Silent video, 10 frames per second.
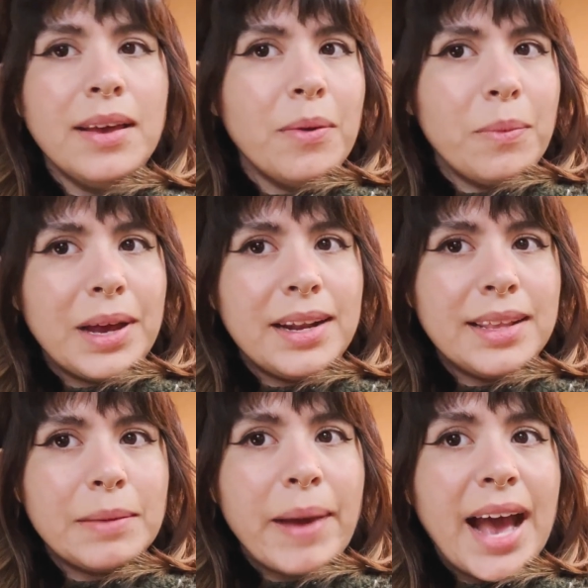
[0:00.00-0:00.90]
one
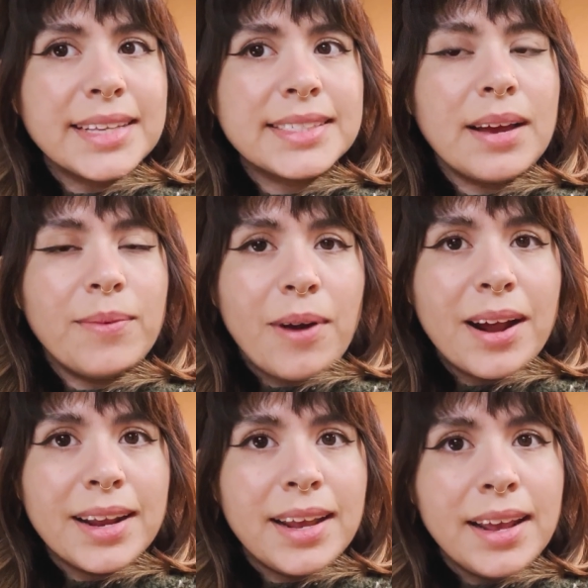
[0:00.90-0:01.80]
in the past that
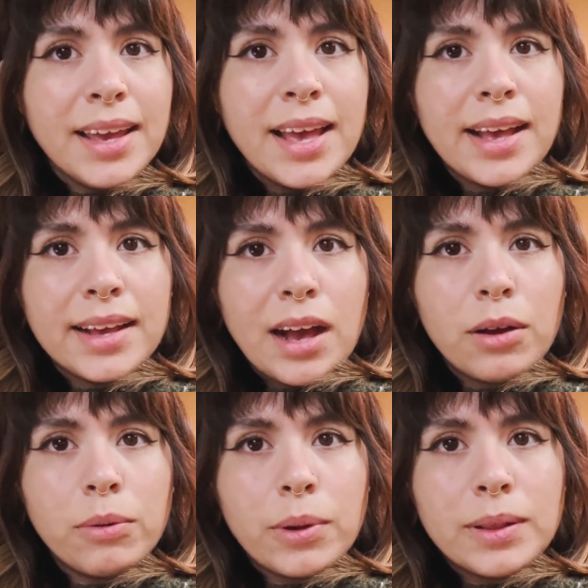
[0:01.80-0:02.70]
rotted,
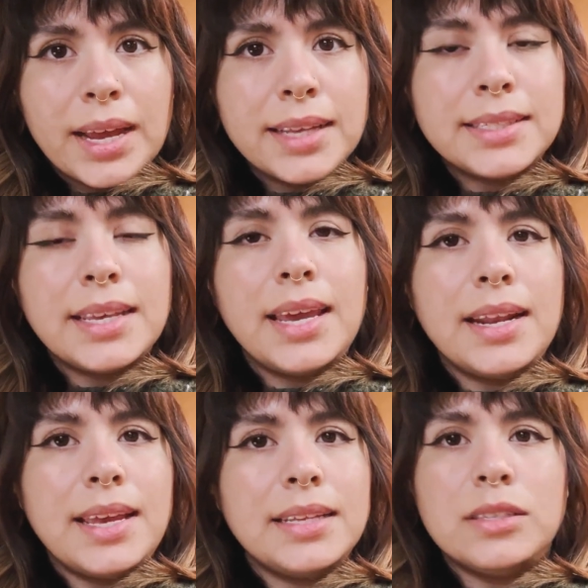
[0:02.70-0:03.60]
got grow lights,
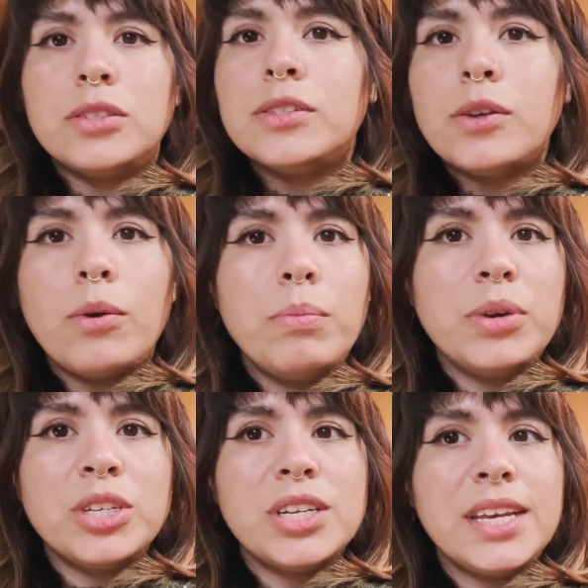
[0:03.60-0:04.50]
and it's so
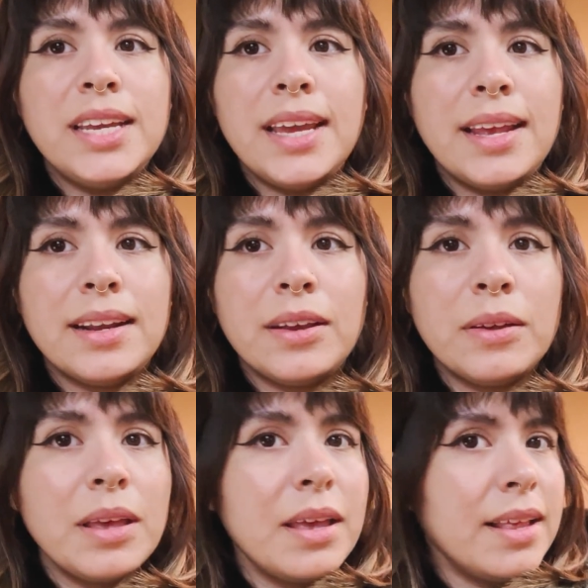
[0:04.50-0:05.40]
bushy and
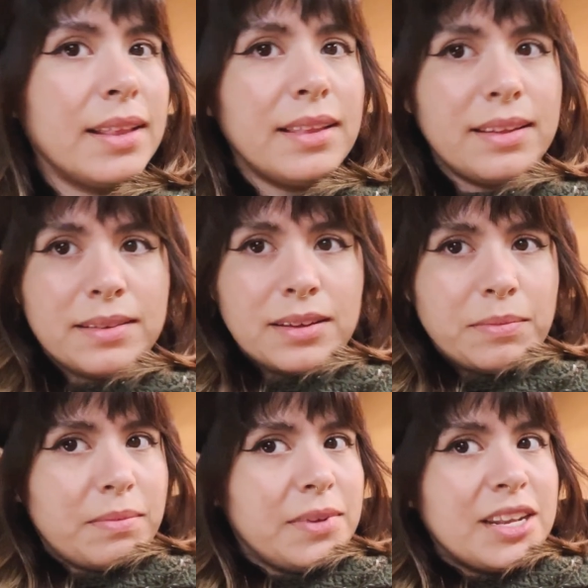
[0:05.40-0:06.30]

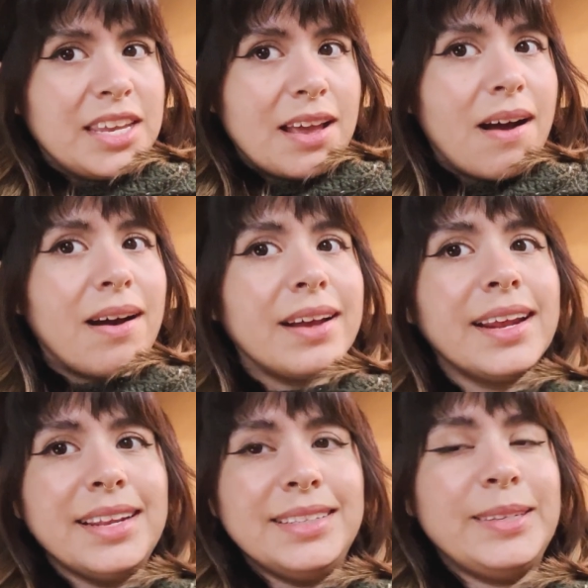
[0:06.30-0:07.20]

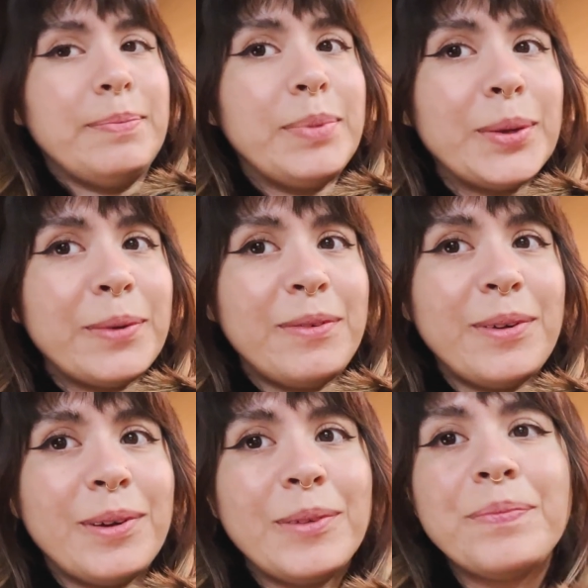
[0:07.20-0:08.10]
neon and
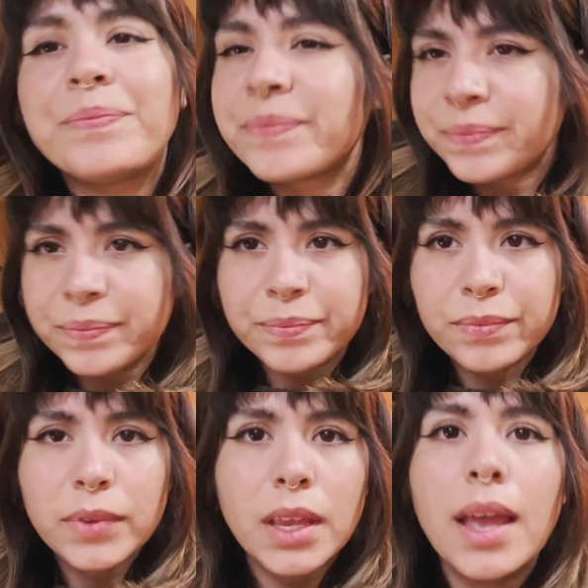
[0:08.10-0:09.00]
beautiful.
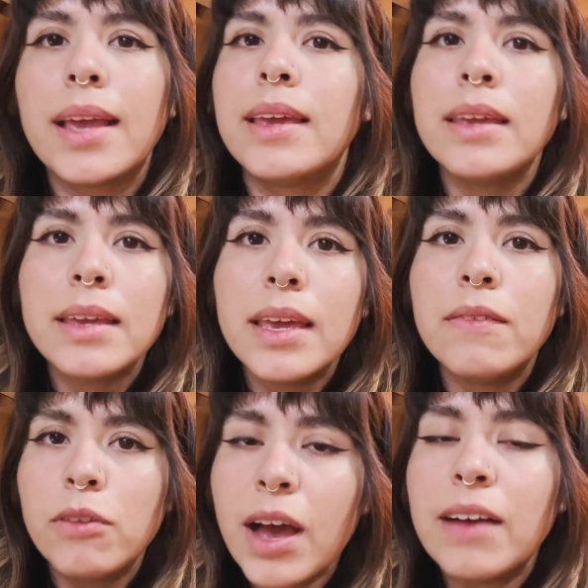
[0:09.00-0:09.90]

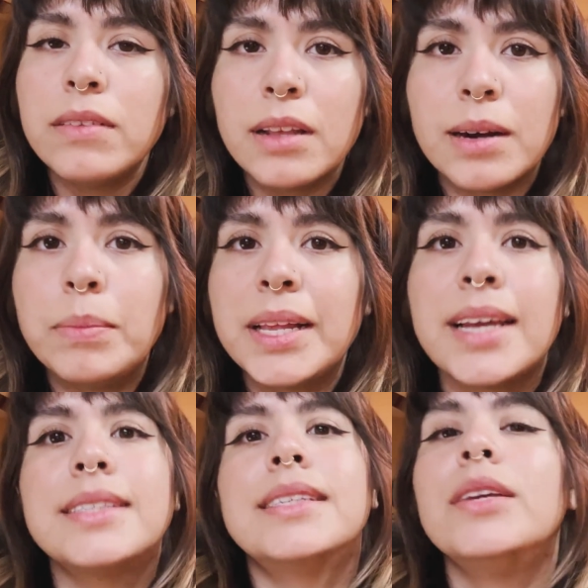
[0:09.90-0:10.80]
If you have a lot of
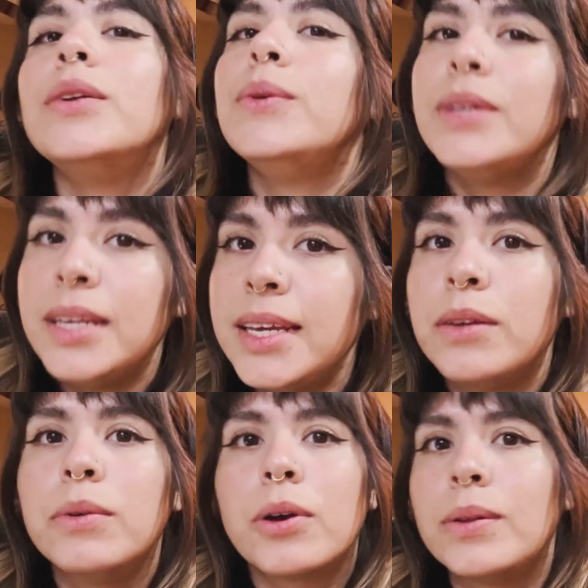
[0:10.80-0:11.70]
plants, you
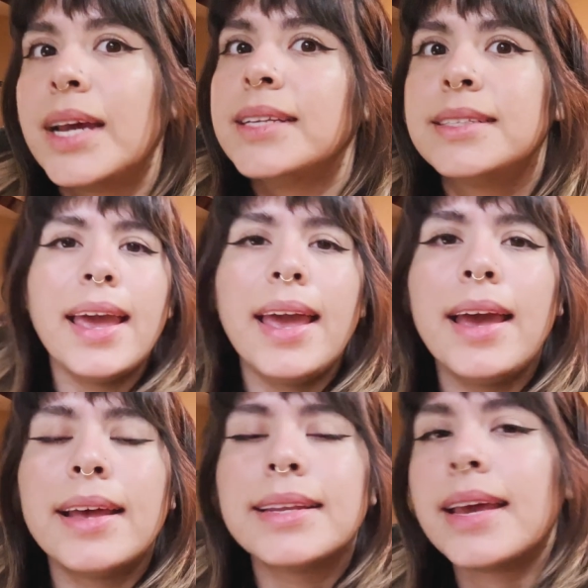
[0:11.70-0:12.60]
need grow lights.
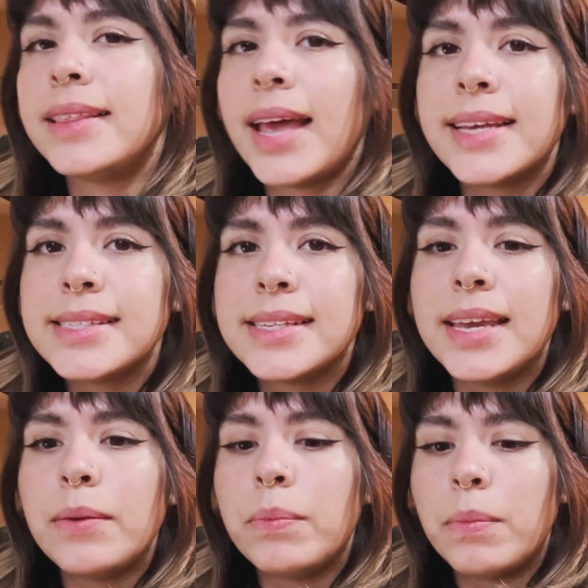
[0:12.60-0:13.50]
And lastly,